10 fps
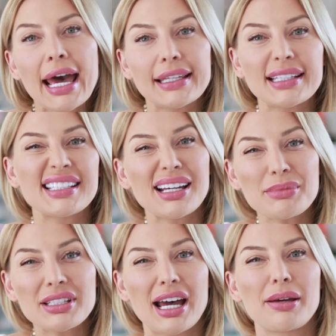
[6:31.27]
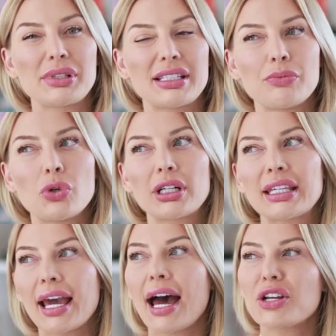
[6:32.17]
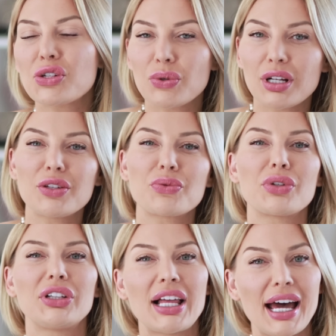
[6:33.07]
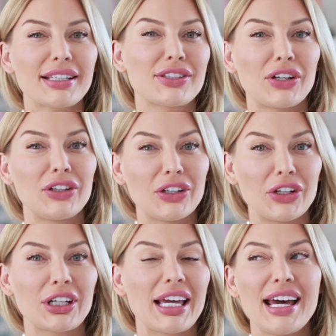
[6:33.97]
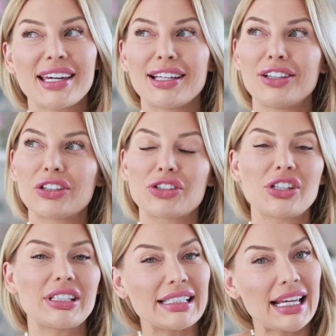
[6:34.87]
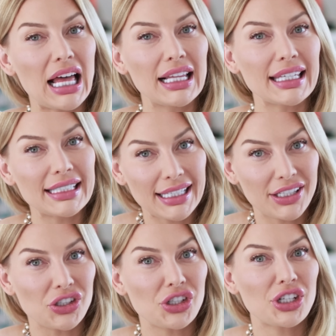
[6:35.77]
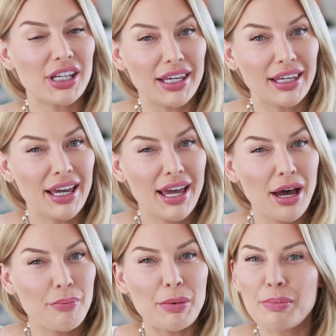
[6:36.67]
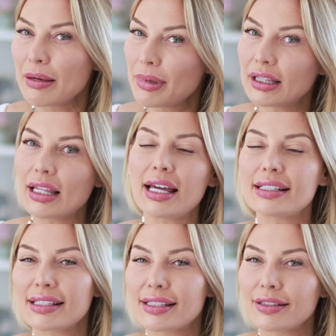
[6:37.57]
that sometimes the more casual, relaxed look can look just as elegant and chic, but maybe less